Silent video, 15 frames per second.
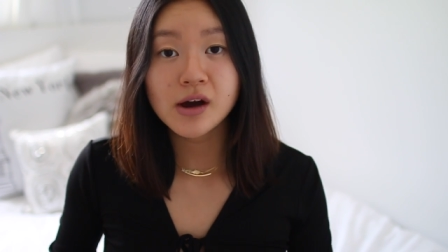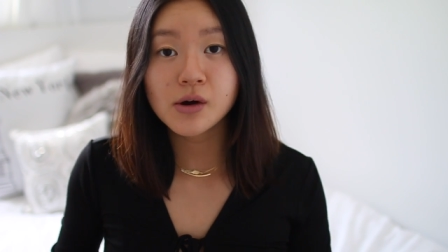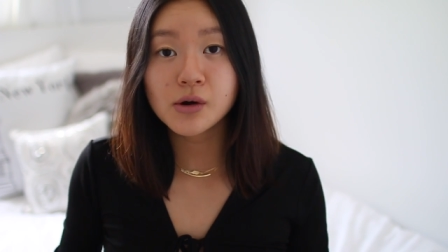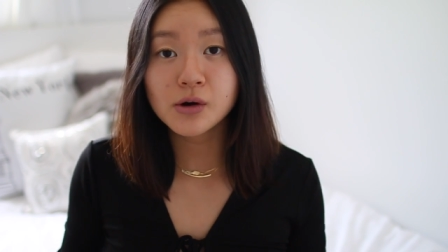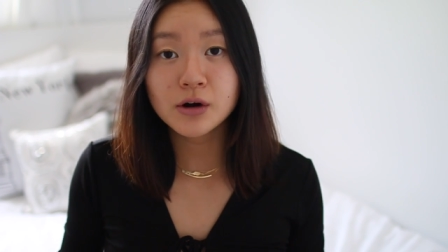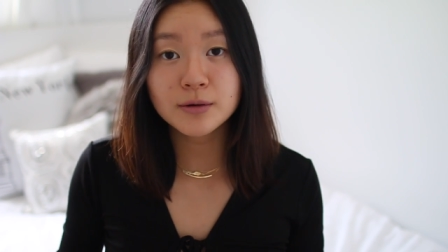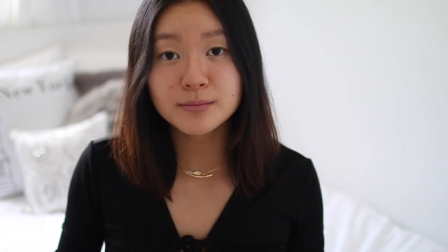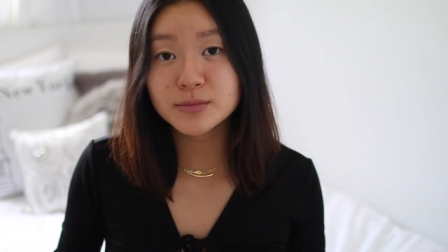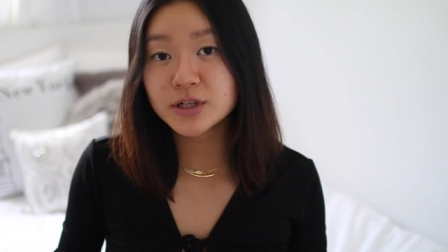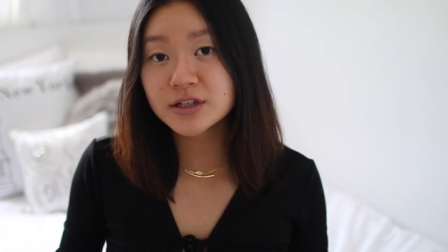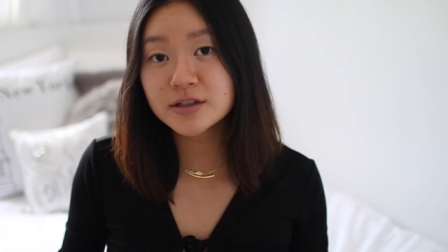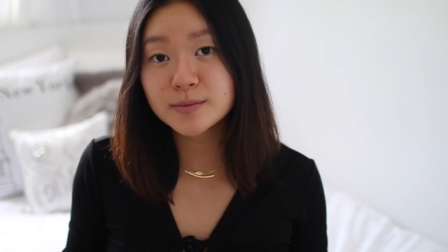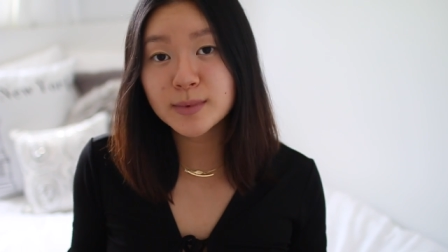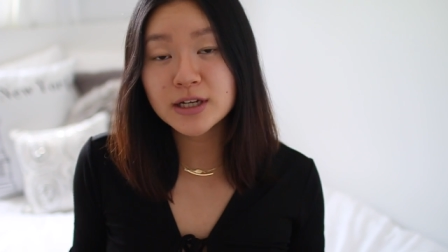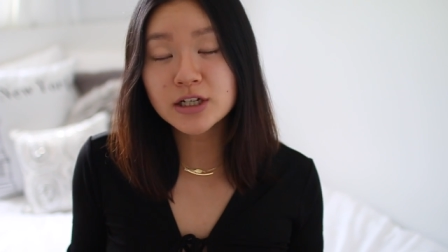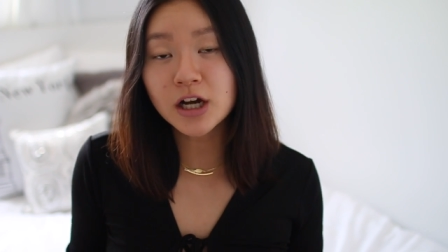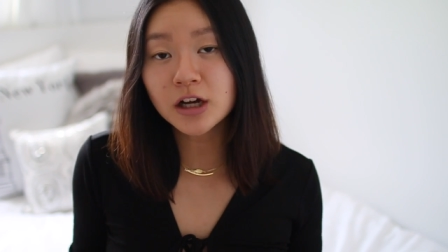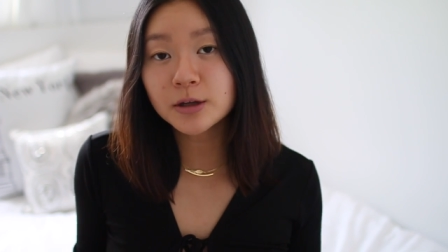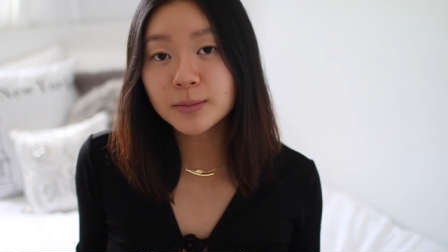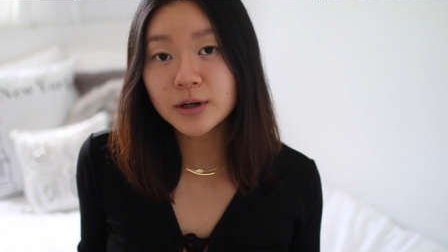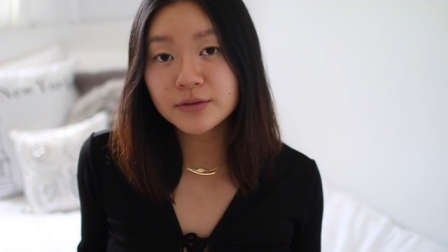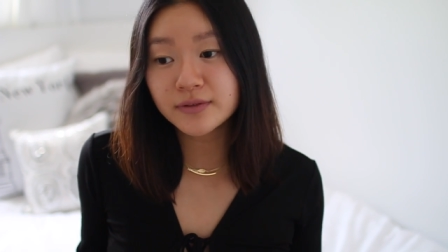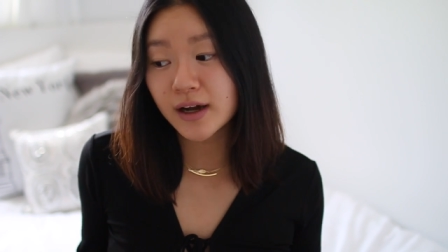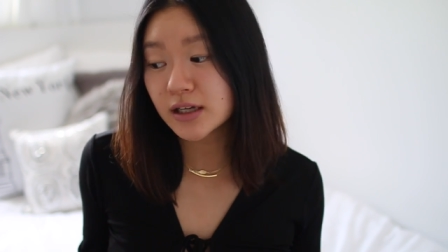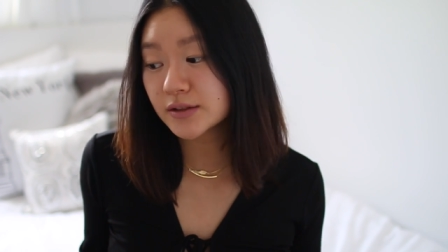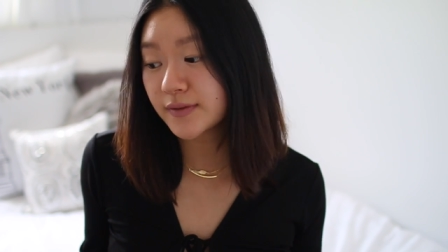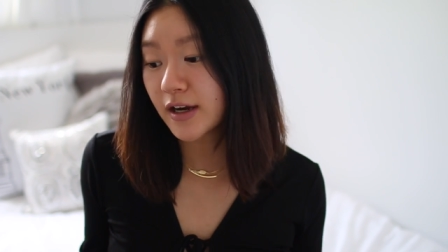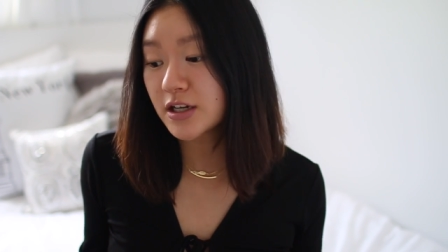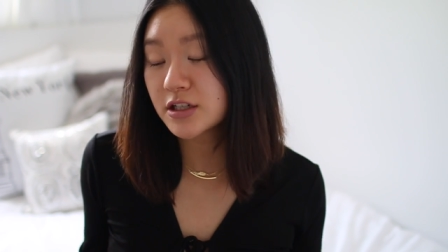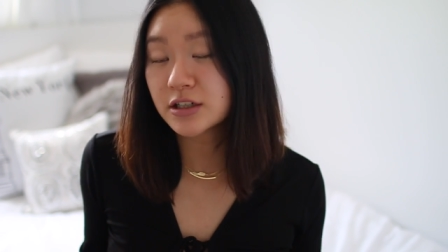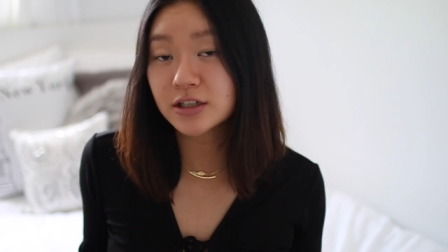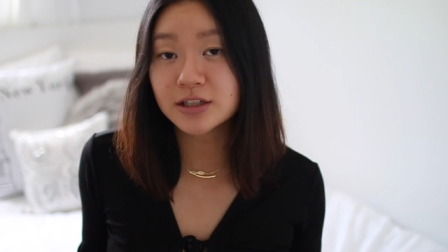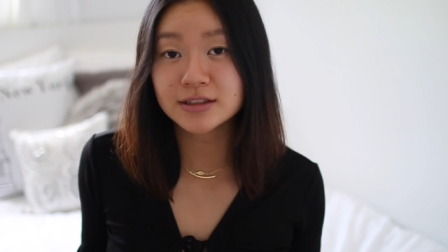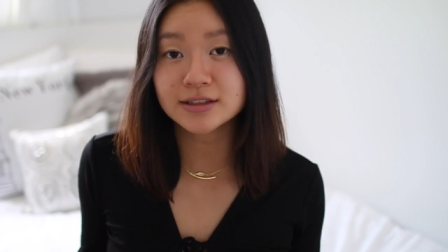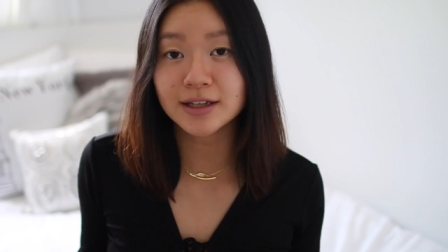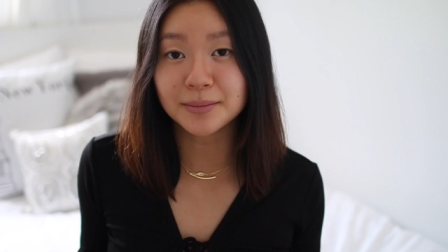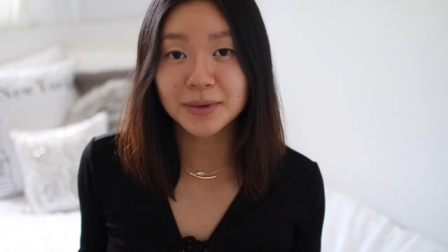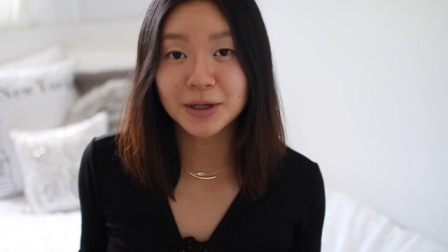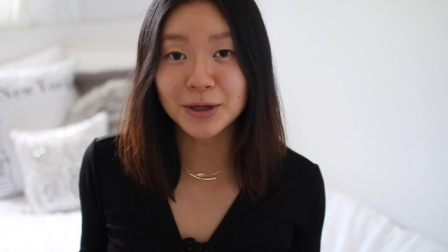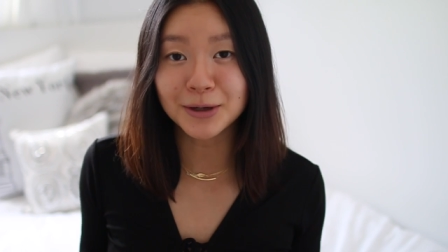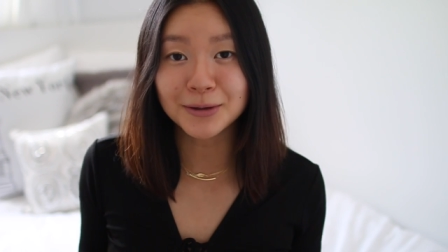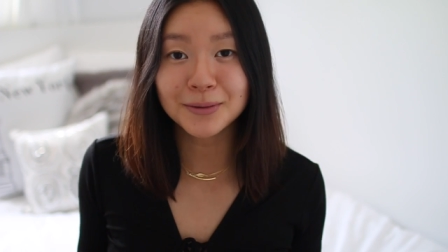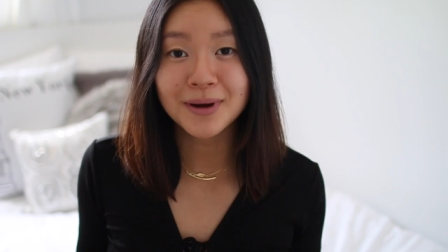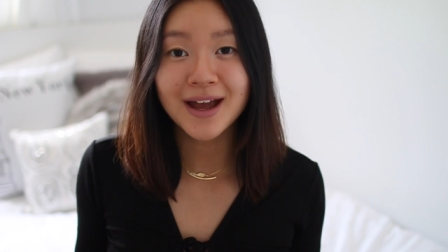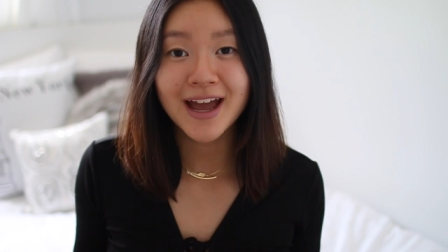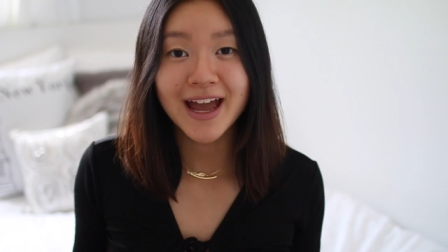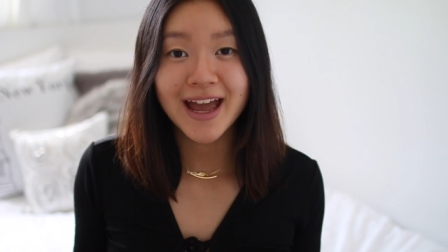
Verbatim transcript: Or just me talking about fast fashion, just let me know.